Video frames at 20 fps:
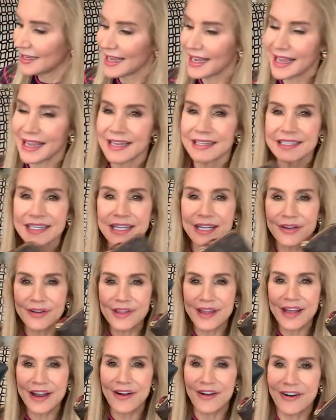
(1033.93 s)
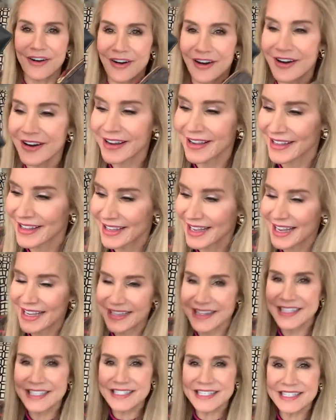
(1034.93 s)
And here they are.
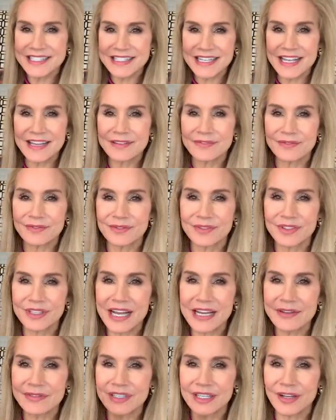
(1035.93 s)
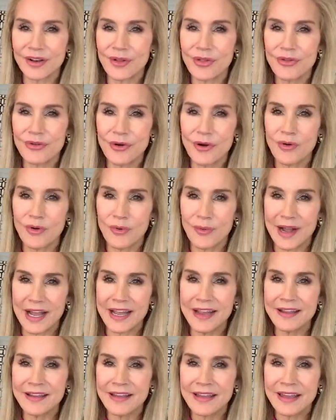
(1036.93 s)
And this is a kind of a little
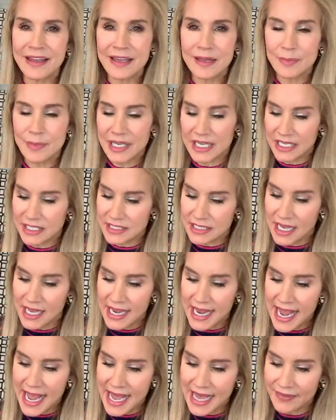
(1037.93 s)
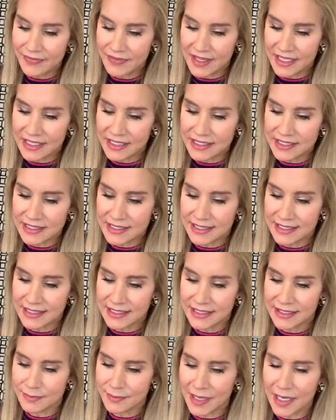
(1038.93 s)
throwaway because I had this
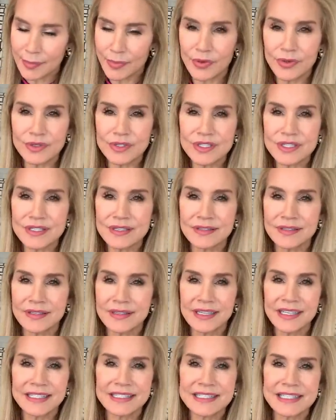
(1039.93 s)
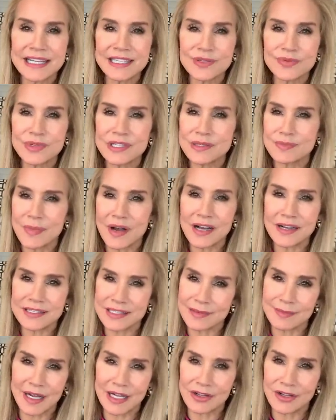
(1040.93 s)
in my purse accessories
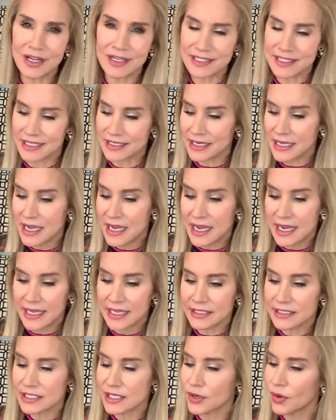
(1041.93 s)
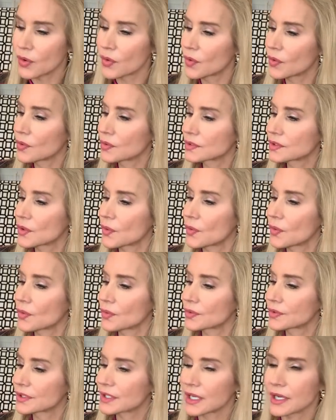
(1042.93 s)
box in my closet. It's an old,
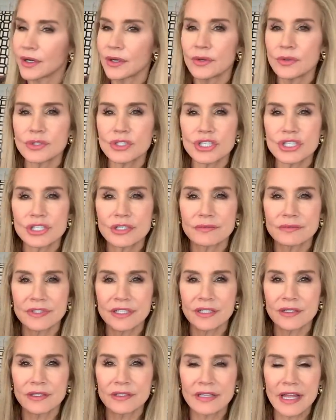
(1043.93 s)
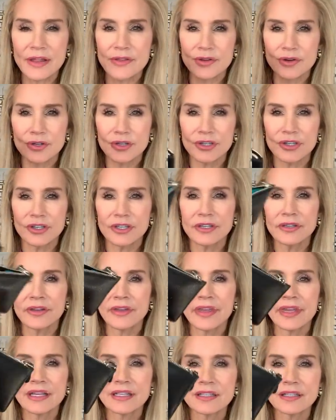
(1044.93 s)
old Coach little leather good,
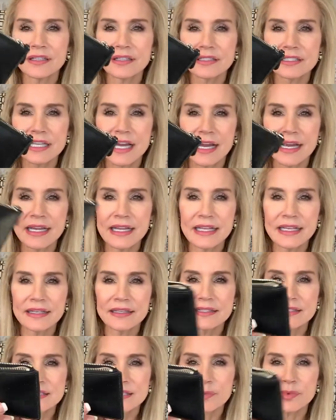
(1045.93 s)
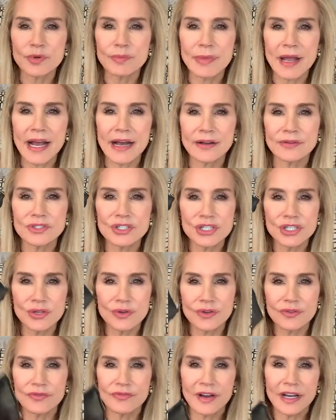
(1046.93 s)
little tiny zippered pouch. You
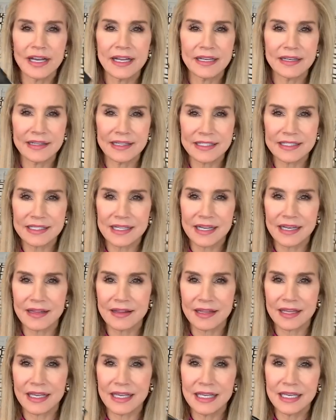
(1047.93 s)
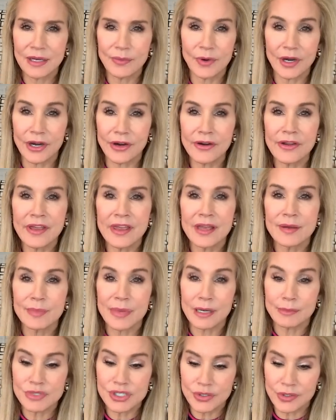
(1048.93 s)
could find this kind of thing anywhere,
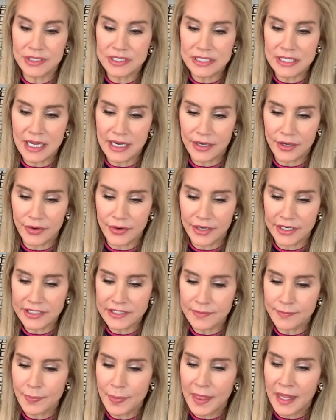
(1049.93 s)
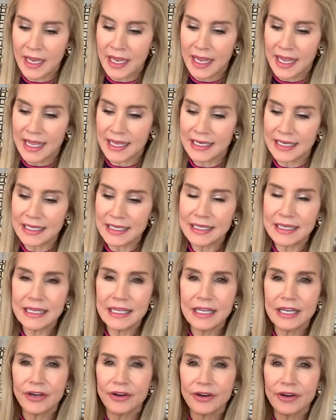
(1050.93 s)
but I'm sure it's not current. And in
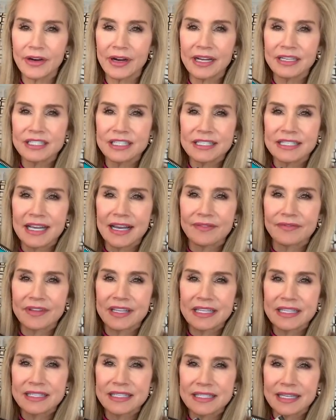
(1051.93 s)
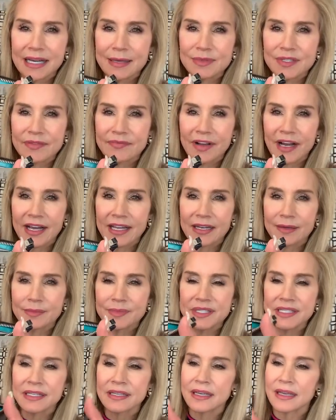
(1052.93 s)
here, I just have these types of
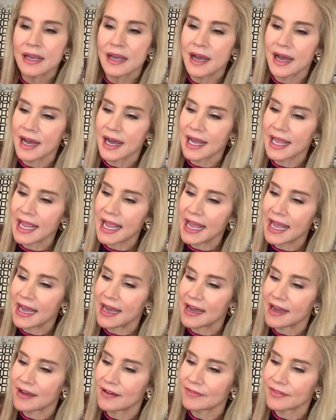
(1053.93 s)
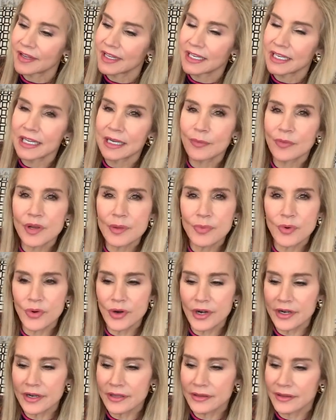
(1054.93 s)
items. I have an emery
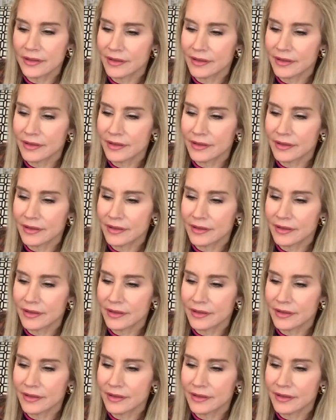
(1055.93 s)
board.